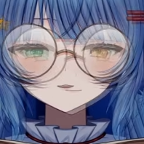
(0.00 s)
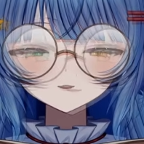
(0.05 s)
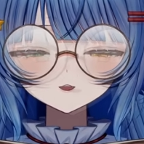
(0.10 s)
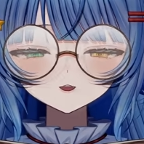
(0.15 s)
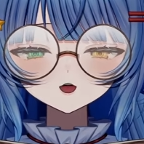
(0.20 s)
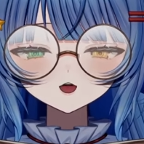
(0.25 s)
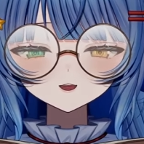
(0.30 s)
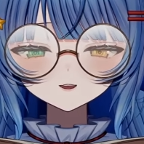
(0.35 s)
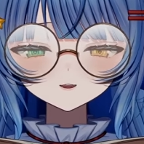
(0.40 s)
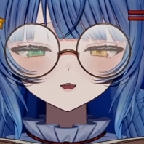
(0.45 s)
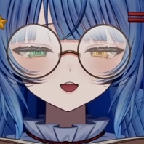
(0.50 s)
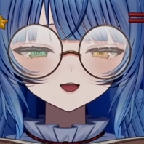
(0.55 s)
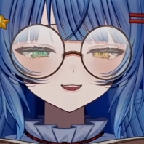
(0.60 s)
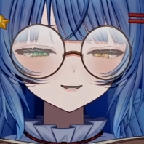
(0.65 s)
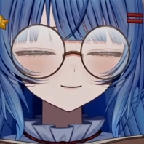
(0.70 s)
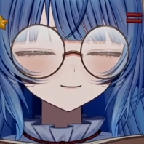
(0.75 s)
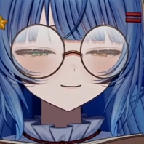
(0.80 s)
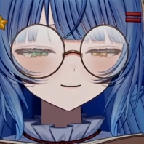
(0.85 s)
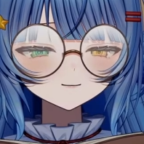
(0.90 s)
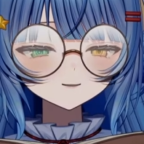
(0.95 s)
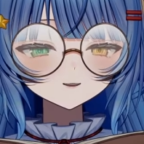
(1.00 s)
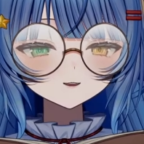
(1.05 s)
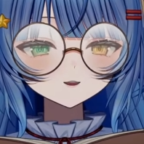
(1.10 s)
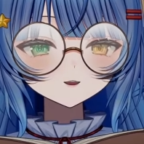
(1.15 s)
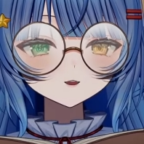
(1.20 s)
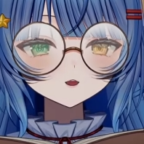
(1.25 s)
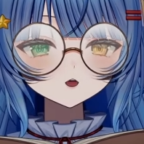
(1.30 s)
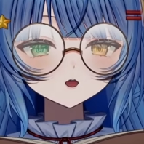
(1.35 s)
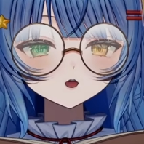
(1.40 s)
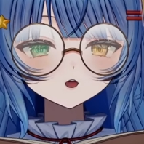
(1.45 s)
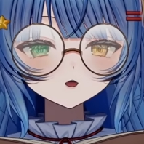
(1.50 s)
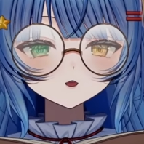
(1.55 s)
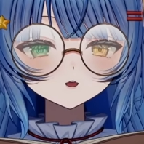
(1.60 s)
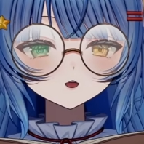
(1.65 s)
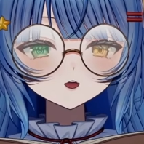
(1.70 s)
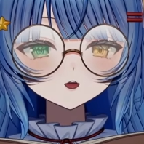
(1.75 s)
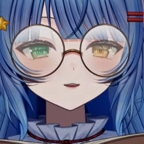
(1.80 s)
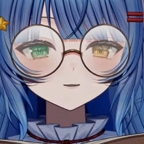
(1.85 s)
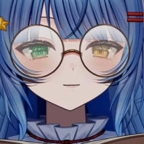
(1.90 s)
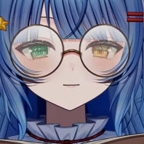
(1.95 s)
Can I check to see
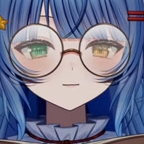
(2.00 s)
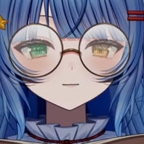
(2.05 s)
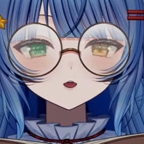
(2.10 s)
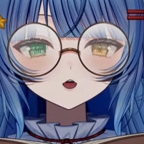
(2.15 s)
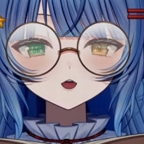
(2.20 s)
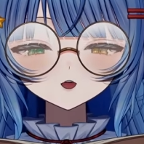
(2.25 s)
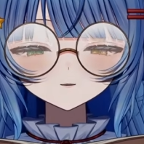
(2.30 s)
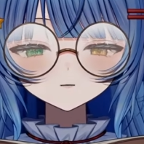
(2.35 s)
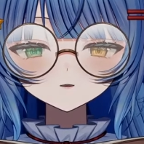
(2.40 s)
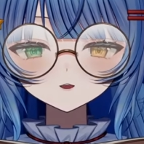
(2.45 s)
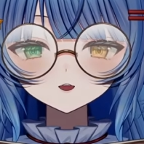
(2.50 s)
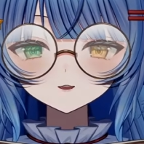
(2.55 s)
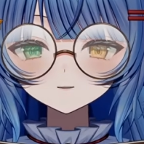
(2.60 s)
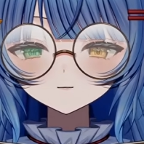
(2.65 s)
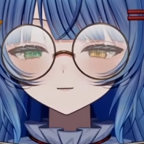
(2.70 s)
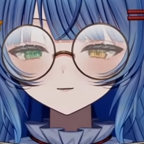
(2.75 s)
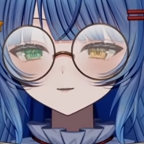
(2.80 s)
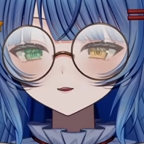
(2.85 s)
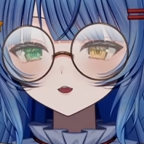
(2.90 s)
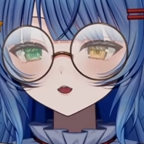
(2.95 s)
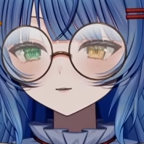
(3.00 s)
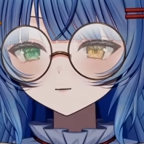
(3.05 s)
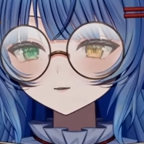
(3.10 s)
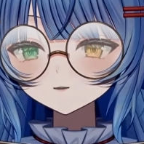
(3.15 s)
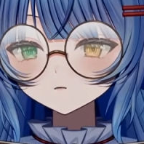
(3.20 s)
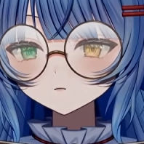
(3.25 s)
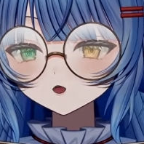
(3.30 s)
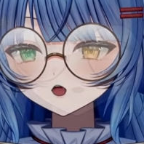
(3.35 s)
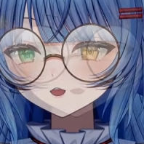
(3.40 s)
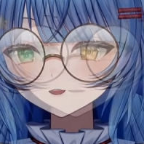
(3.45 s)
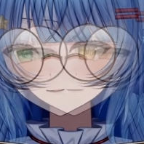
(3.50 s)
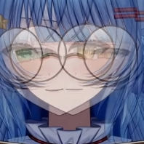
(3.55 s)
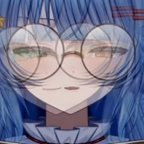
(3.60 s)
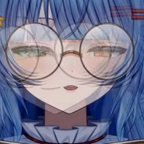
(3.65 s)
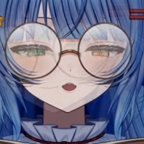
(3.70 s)
if anyone has been here in a while?